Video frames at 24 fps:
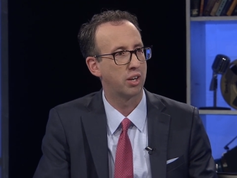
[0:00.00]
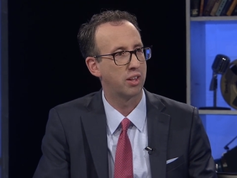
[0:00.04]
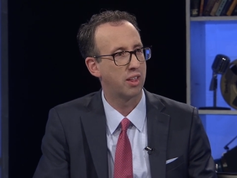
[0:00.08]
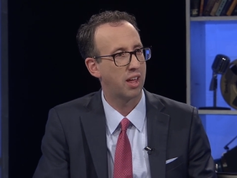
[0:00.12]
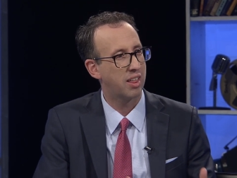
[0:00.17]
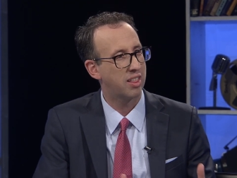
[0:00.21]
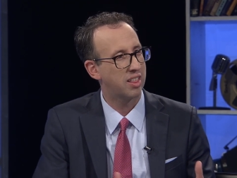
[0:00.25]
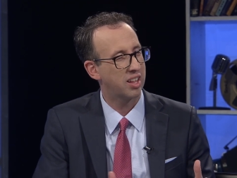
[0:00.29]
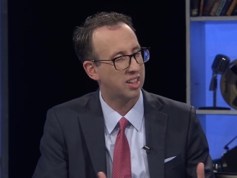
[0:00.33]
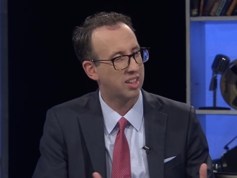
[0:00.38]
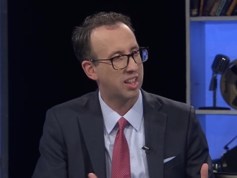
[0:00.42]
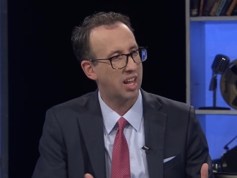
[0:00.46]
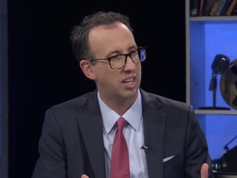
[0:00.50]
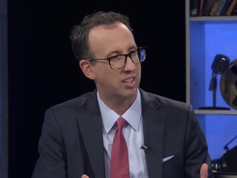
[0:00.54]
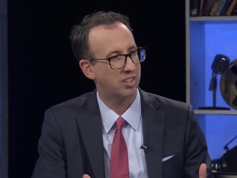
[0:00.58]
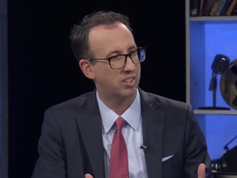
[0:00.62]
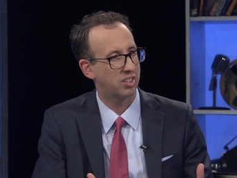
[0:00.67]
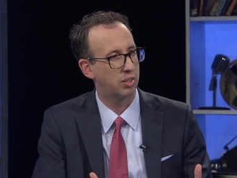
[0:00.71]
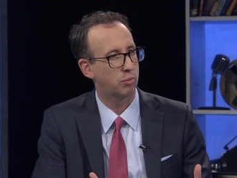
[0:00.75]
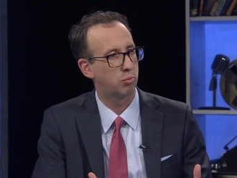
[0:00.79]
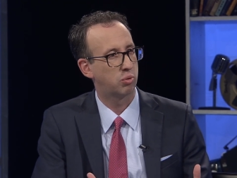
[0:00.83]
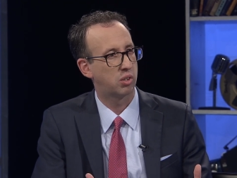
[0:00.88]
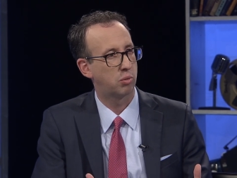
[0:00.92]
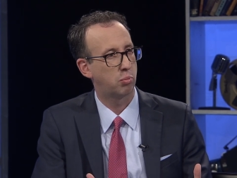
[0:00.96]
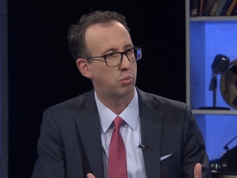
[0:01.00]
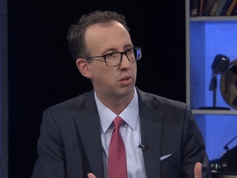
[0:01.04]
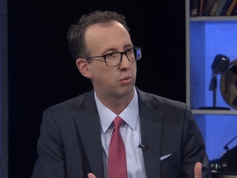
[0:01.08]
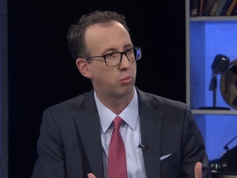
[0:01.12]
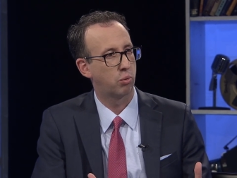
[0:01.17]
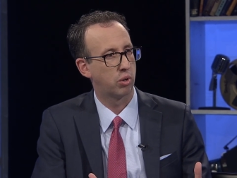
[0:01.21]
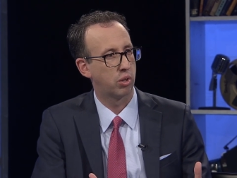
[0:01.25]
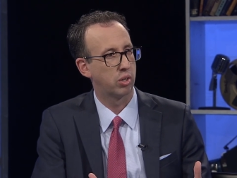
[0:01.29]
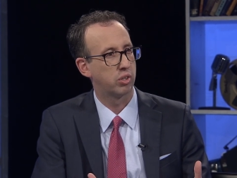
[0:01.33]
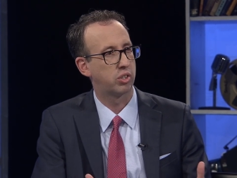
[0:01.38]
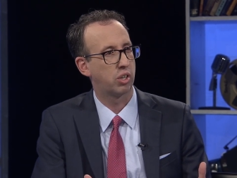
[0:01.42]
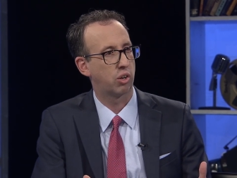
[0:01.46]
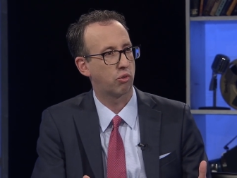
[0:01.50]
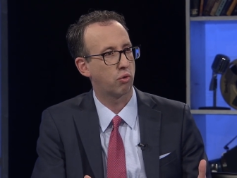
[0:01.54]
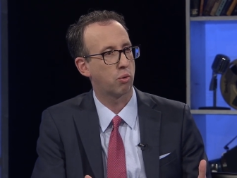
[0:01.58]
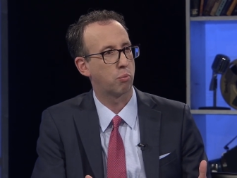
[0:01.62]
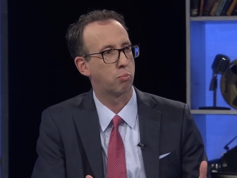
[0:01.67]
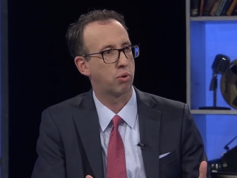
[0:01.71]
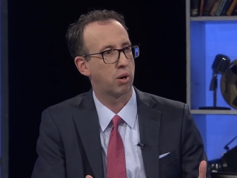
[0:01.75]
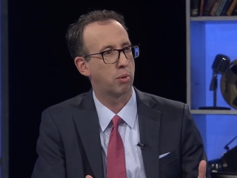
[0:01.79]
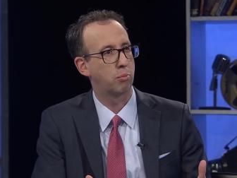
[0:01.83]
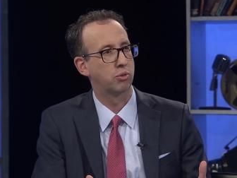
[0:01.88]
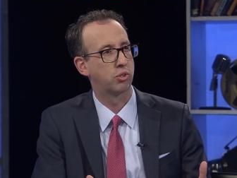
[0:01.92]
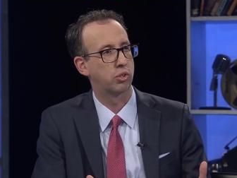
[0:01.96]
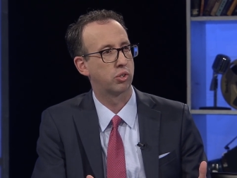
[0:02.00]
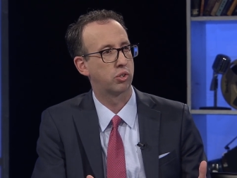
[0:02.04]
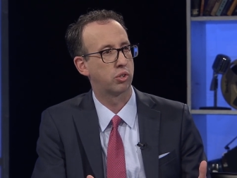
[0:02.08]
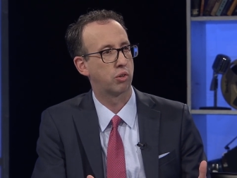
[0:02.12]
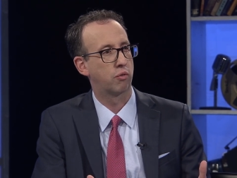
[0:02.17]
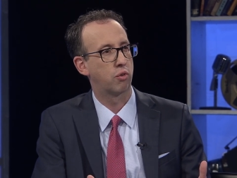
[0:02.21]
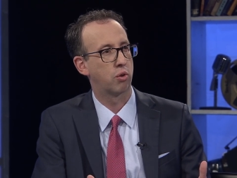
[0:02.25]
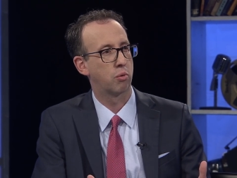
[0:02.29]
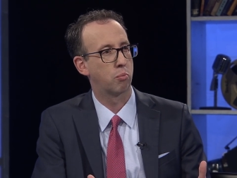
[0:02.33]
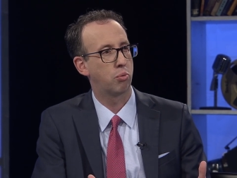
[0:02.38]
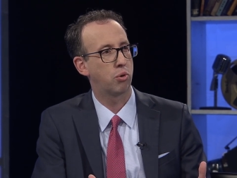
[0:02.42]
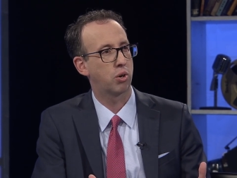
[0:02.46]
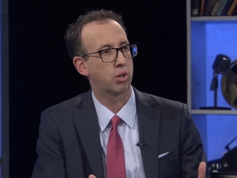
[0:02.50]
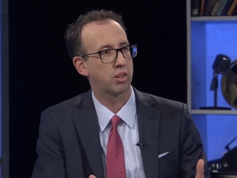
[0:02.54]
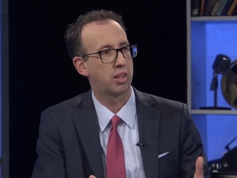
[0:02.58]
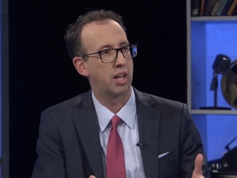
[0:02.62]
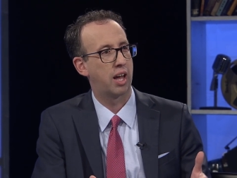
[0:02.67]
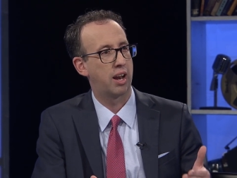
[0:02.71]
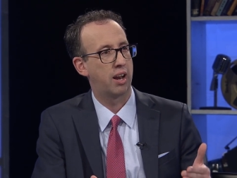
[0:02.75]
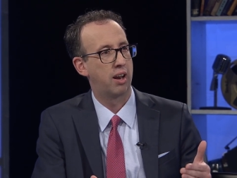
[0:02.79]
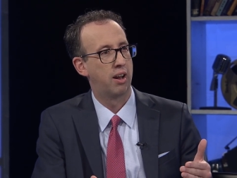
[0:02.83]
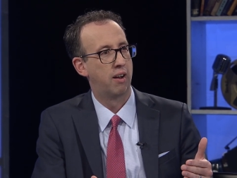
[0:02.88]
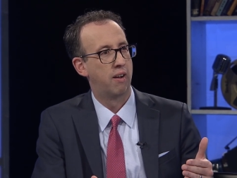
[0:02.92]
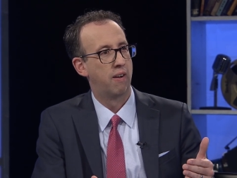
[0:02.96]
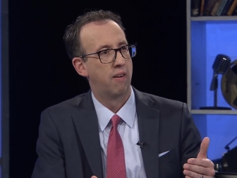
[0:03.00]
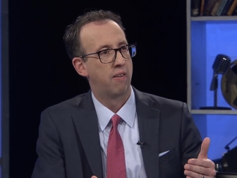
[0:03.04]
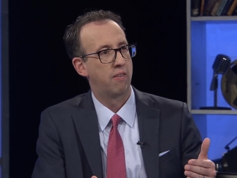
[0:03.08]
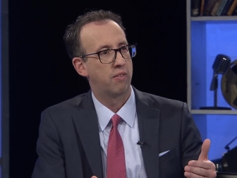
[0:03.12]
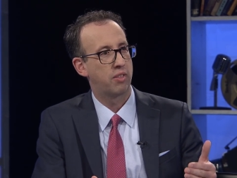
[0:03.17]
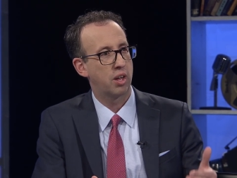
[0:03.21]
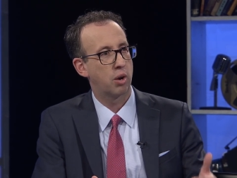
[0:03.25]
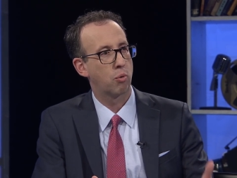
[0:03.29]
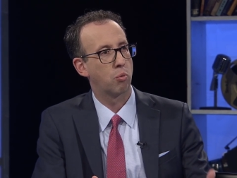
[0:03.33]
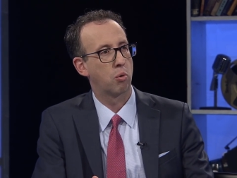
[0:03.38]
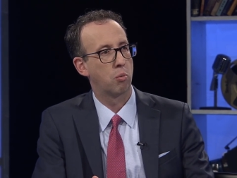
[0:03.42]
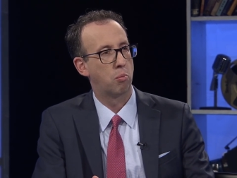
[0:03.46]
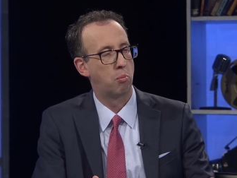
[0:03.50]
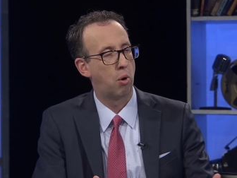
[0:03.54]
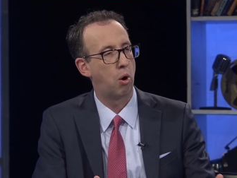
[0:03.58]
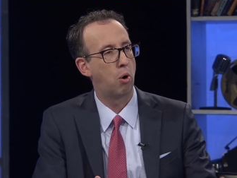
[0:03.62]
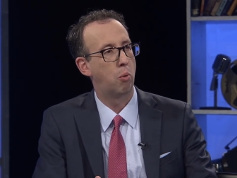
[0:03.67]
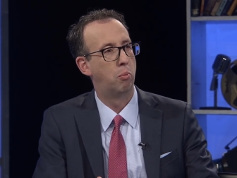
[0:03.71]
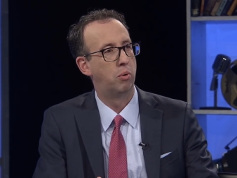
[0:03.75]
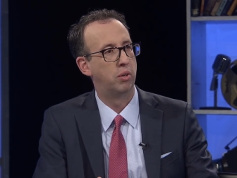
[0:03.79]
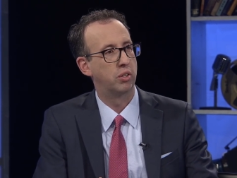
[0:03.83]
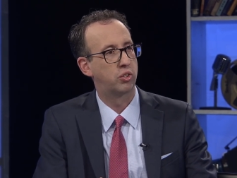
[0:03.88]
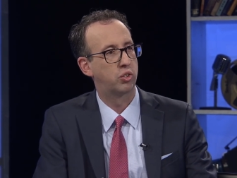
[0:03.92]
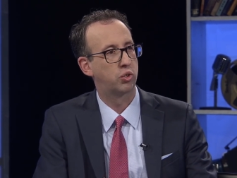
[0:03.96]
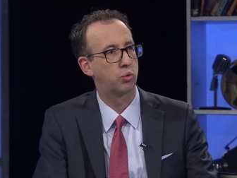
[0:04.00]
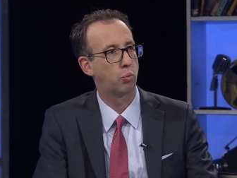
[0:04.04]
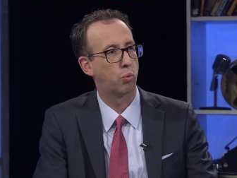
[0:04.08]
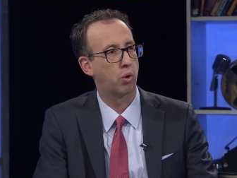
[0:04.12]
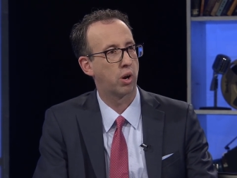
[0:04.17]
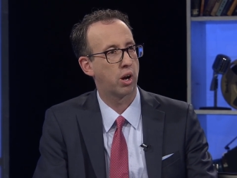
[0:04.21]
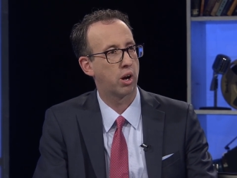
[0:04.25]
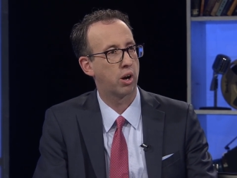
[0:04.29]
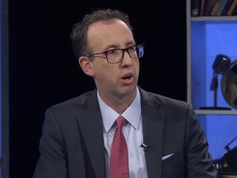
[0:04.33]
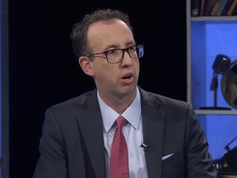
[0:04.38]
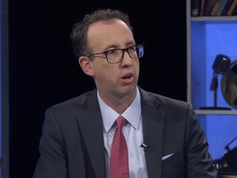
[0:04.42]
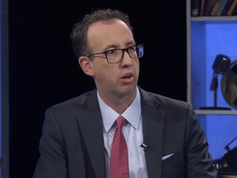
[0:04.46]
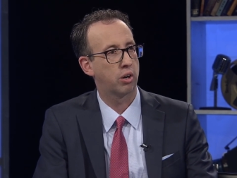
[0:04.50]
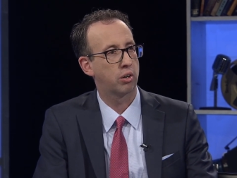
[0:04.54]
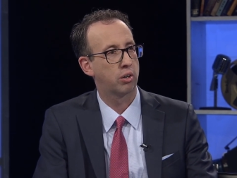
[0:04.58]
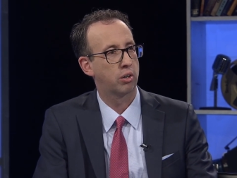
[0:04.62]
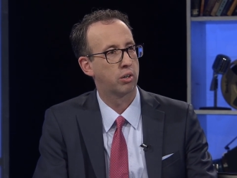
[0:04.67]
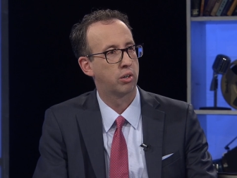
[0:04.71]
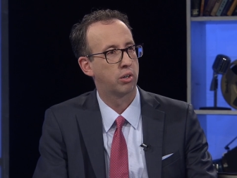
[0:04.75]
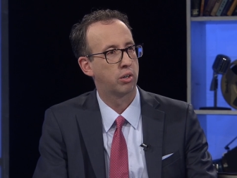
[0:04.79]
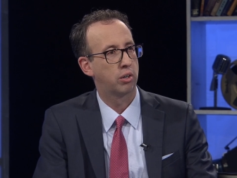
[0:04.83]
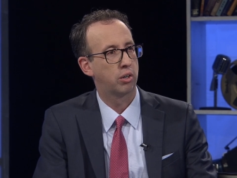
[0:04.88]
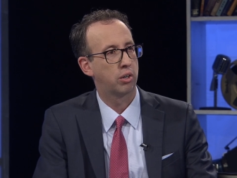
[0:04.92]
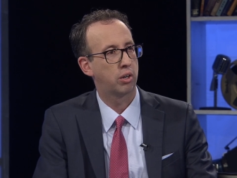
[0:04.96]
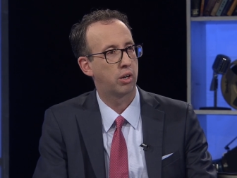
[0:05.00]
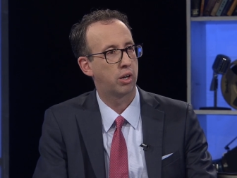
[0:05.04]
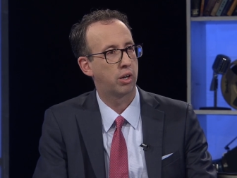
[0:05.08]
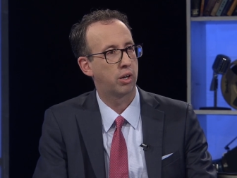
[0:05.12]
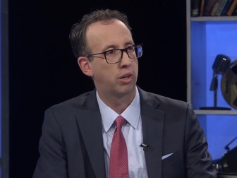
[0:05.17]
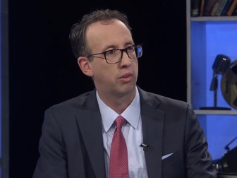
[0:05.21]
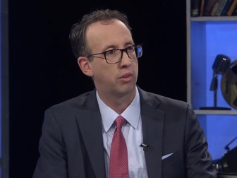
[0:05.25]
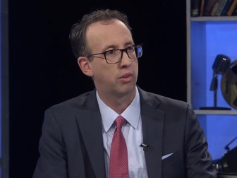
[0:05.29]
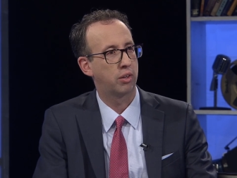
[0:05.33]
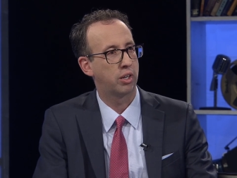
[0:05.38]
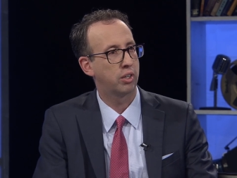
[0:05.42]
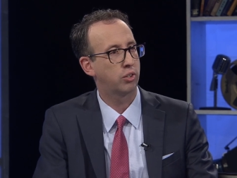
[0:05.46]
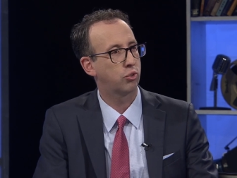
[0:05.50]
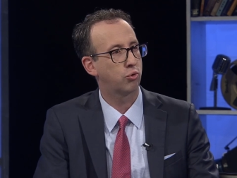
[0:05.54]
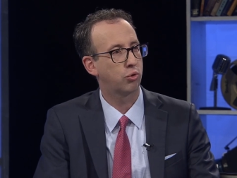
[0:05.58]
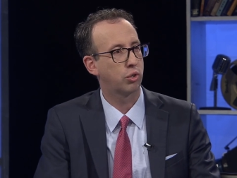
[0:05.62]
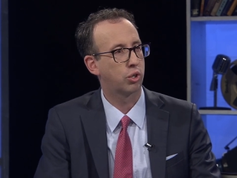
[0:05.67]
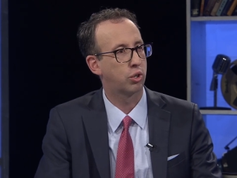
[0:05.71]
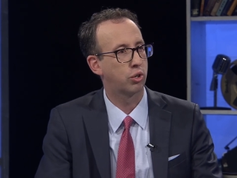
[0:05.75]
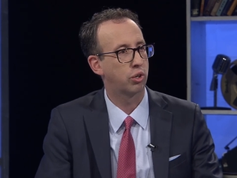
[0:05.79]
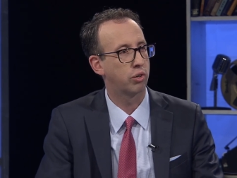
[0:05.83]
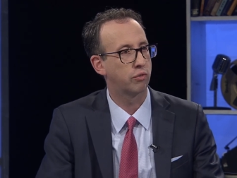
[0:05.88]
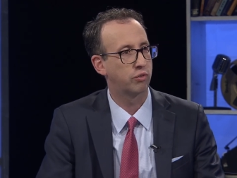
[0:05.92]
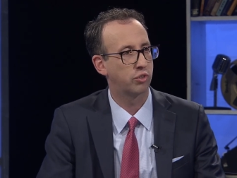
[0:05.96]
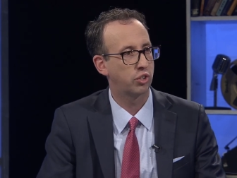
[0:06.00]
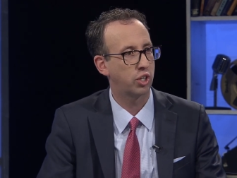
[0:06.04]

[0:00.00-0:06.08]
And I think that seems to be one of the central premises of your book, that there were moments where uh, the history could have